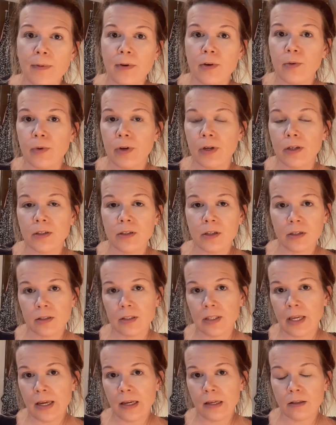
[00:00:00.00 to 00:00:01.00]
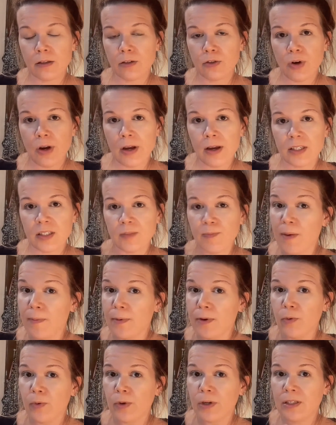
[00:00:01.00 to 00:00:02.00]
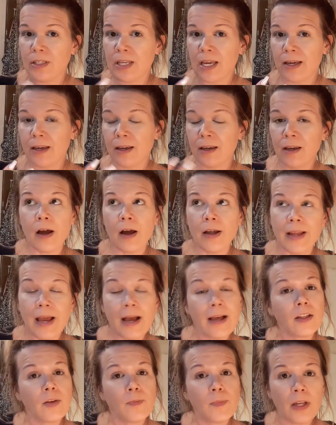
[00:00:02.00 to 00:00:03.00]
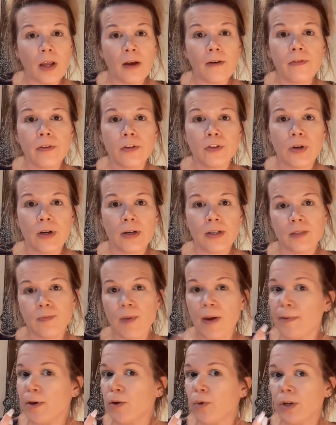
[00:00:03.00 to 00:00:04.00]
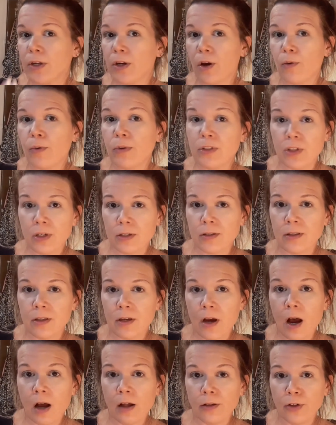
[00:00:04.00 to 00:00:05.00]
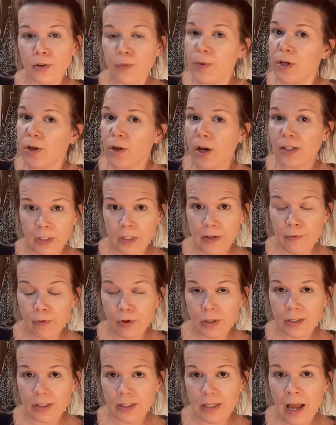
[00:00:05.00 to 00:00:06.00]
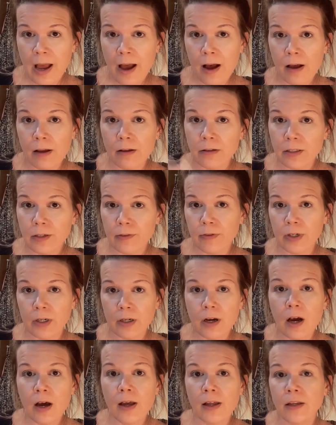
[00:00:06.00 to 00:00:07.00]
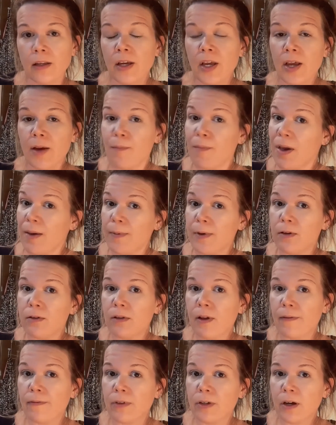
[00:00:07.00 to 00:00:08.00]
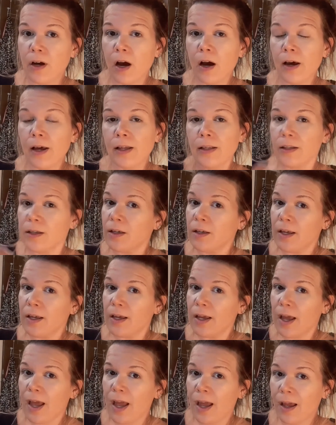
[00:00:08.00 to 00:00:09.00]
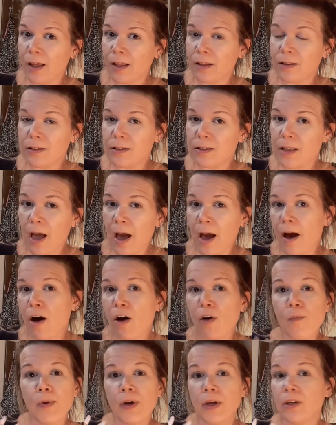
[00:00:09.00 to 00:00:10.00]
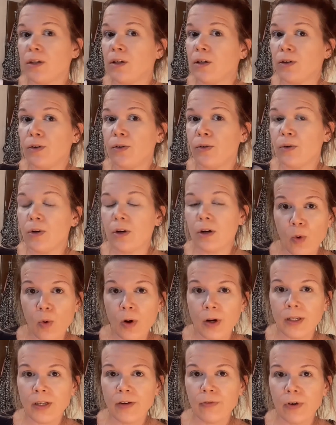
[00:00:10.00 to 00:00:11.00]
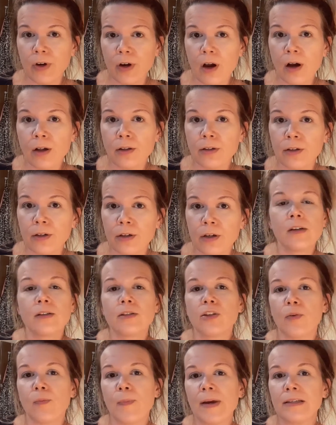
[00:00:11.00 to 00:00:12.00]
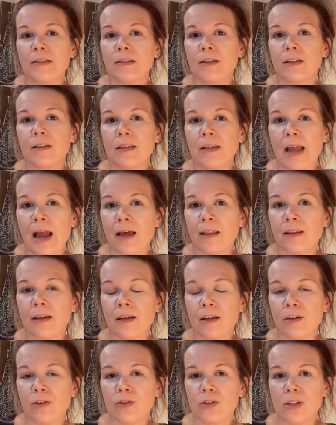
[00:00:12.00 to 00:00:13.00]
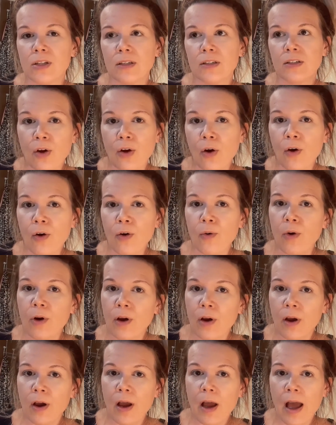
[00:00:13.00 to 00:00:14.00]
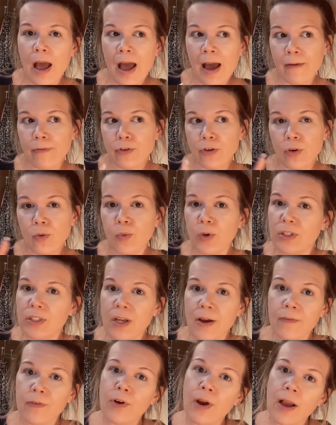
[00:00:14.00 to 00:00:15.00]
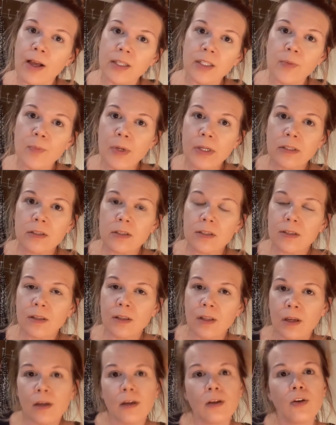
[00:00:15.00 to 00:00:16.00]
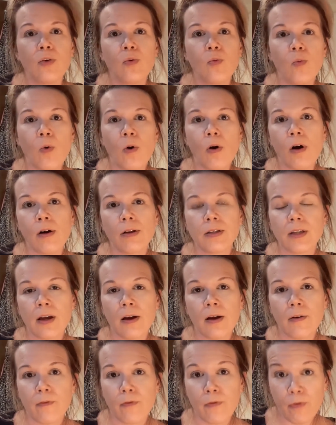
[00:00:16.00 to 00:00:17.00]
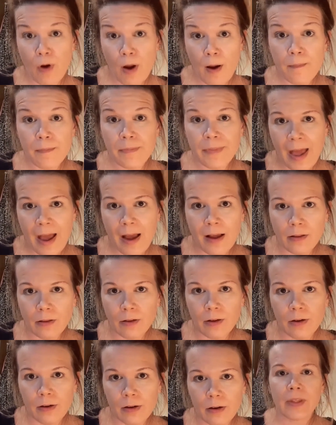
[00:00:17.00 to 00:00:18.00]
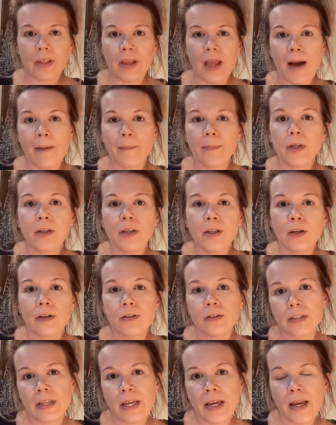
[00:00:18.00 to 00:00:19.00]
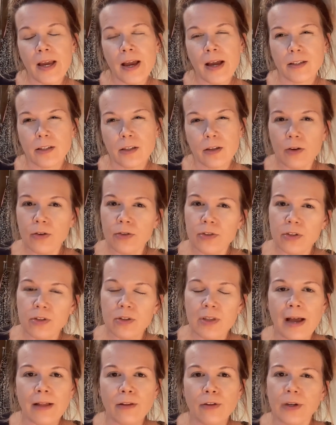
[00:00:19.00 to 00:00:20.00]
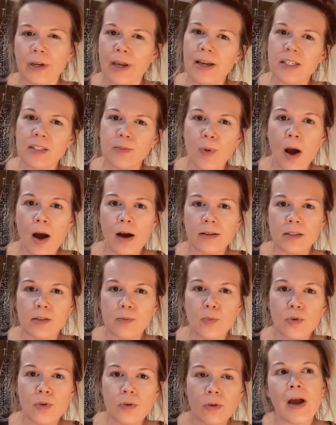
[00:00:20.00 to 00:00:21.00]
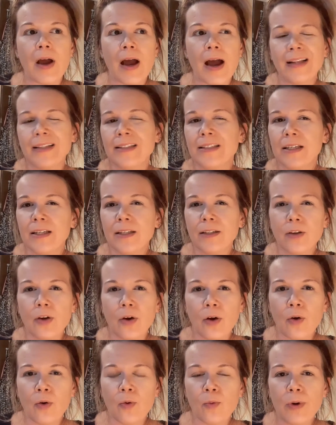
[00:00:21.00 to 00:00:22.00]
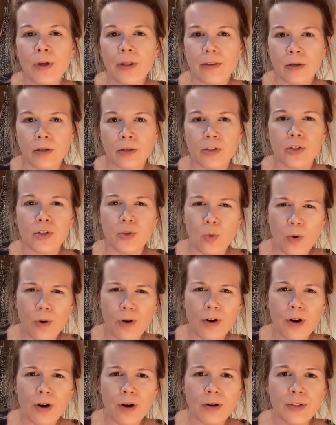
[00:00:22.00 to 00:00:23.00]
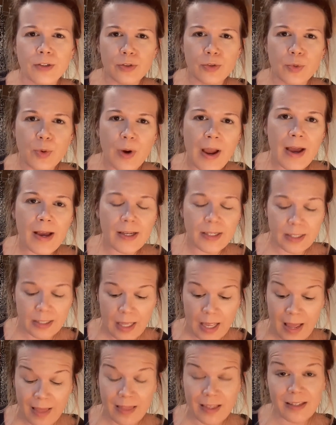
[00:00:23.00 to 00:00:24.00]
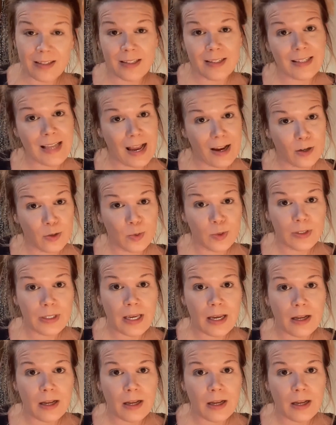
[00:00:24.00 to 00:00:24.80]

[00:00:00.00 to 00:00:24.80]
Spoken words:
you want to just take the dress. Maybe you want to take an element of the dress. Maybe you want to go with just the color, but a different style, a different cut. Maybe you love the cut and the style, but you want a different color. So basically, I think you should go after whichever elements that you want from that look. I'm gonna stay as close to that look as possible. I did go with a shorter dress, and this is actually a